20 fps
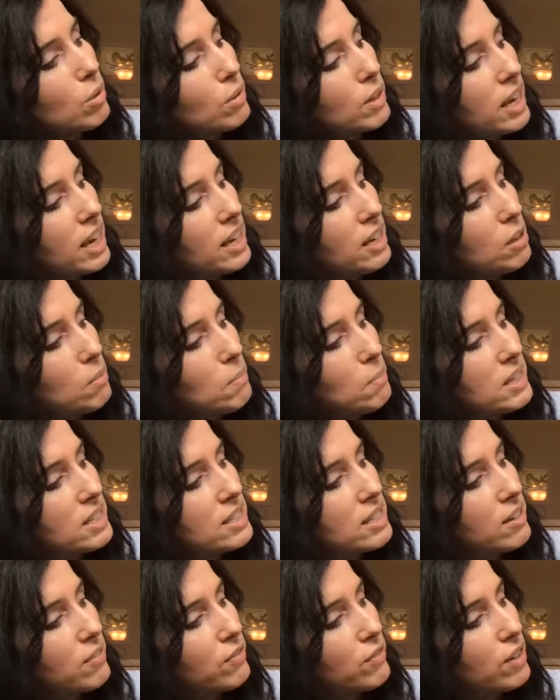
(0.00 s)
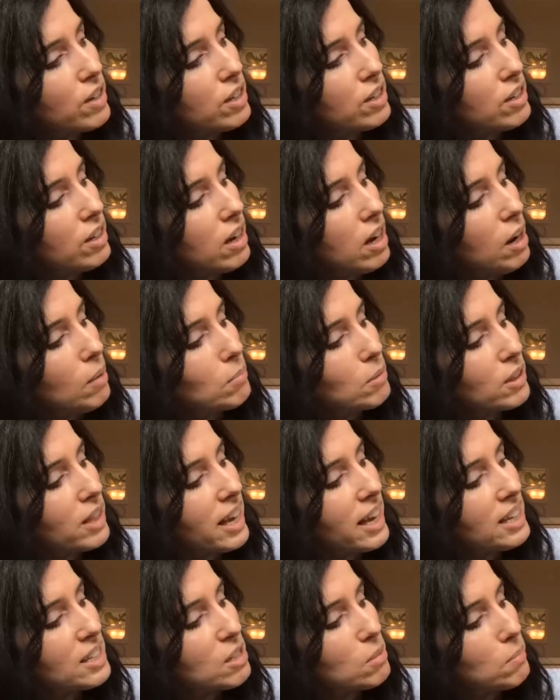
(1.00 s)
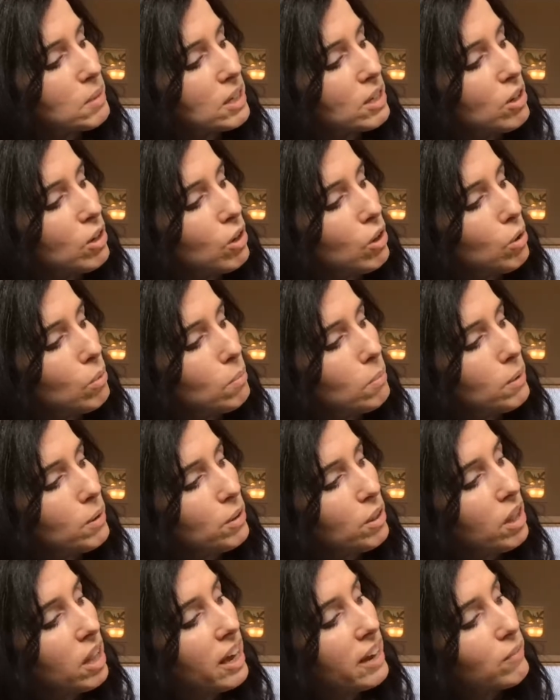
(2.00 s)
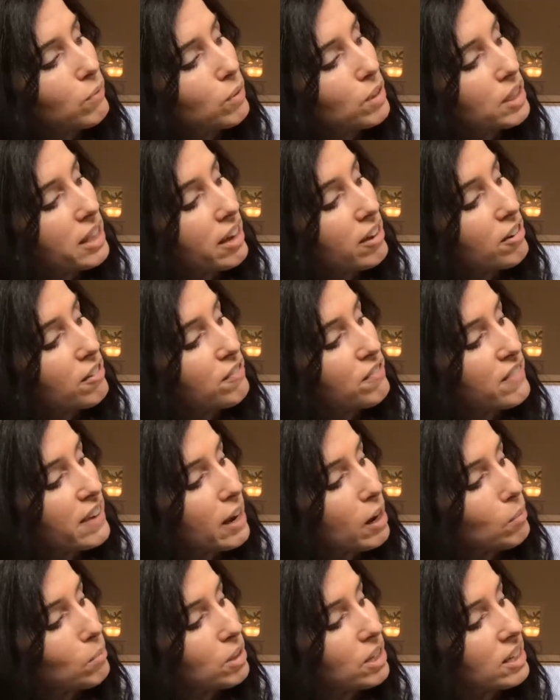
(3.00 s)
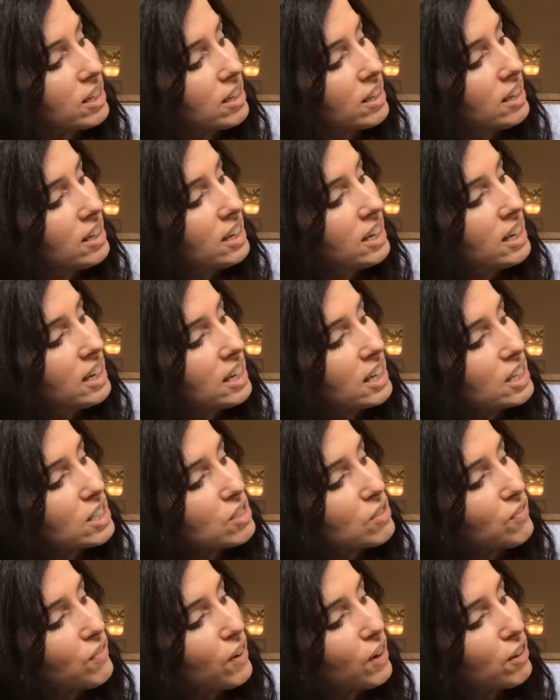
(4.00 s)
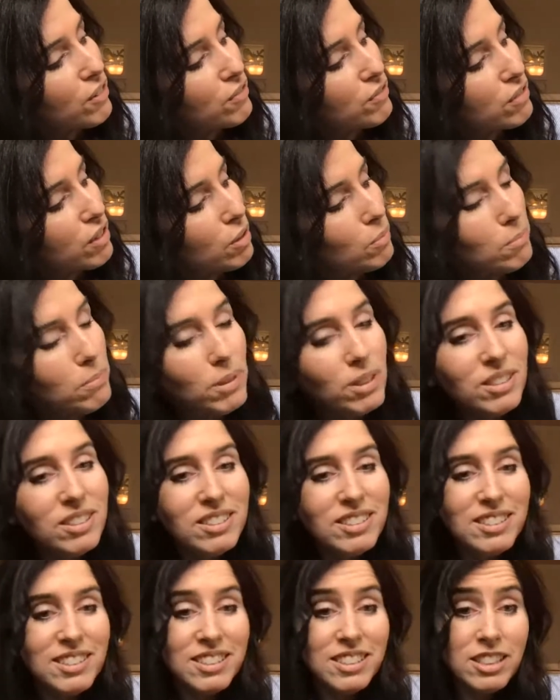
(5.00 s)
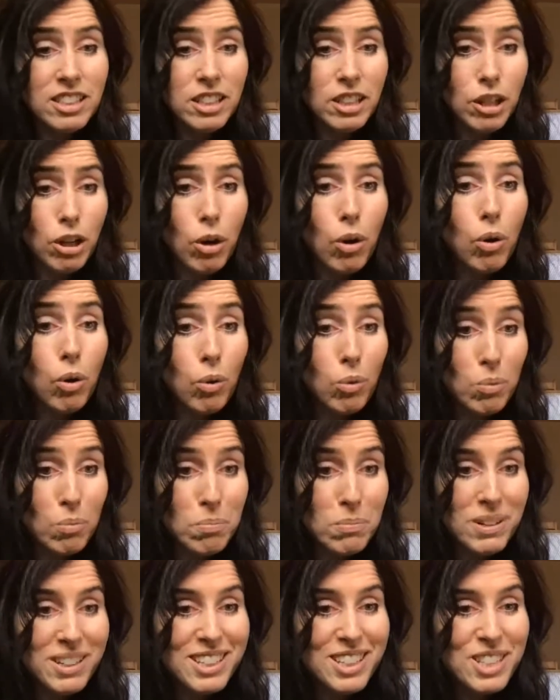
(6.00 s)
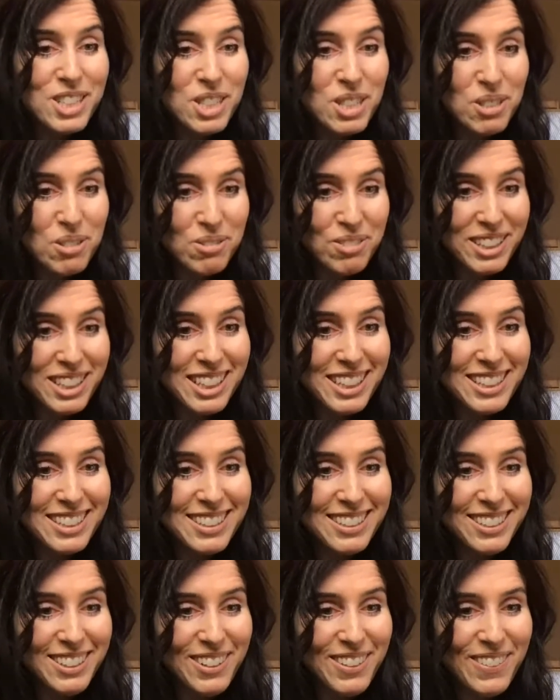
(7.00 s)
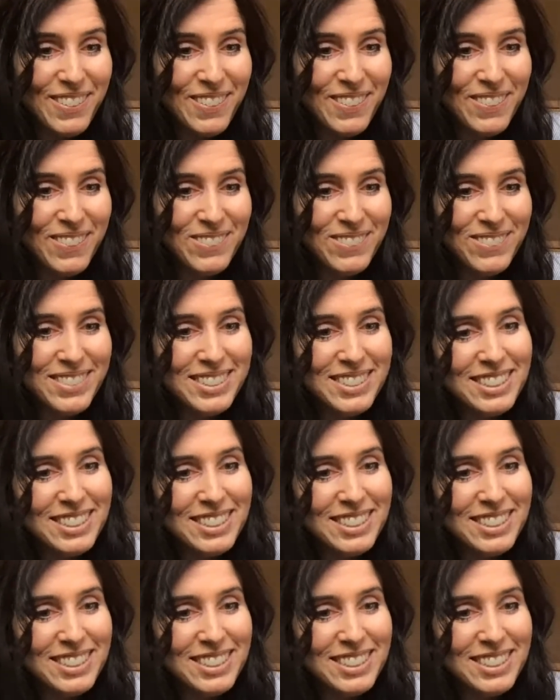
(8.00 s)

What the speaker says: okay to be different. I'm glad to be home. Life without a family is far from home, sweet home.